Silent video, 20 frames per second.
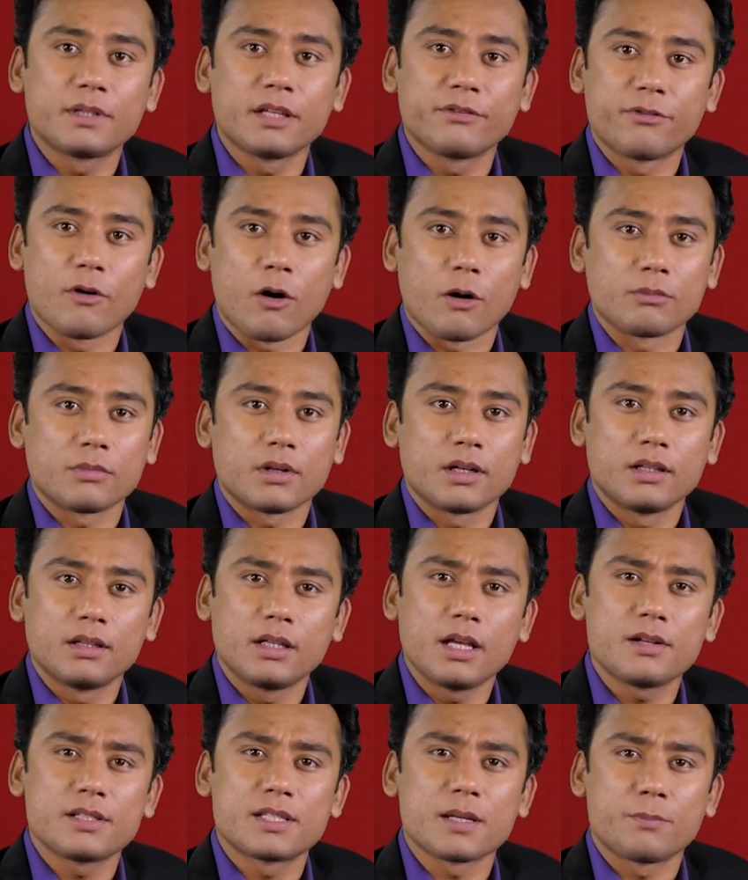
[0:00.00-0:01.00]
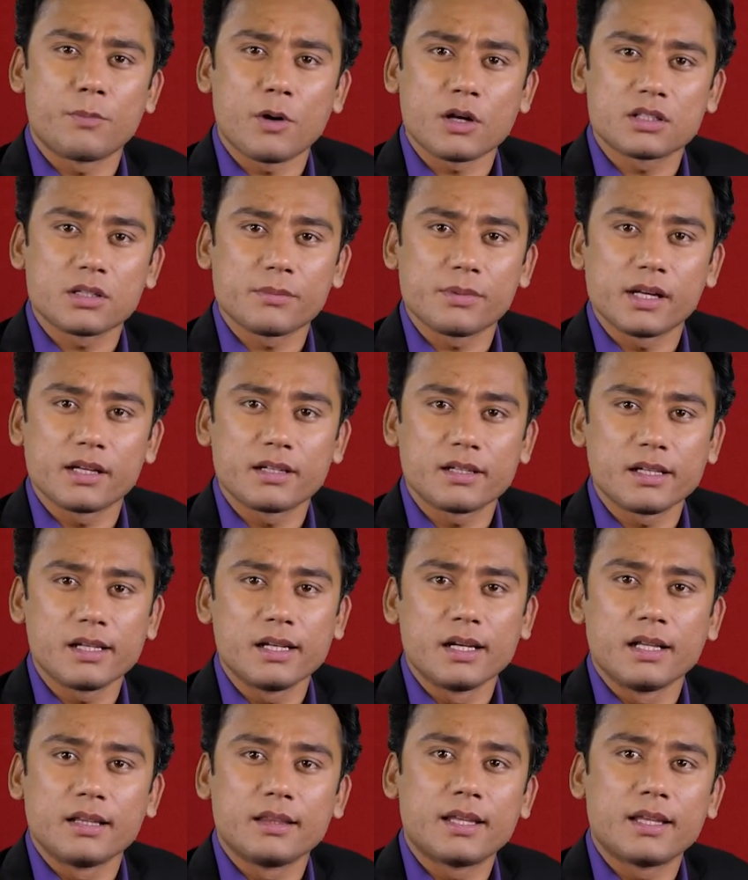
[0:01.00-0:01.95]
the form, there is a possibility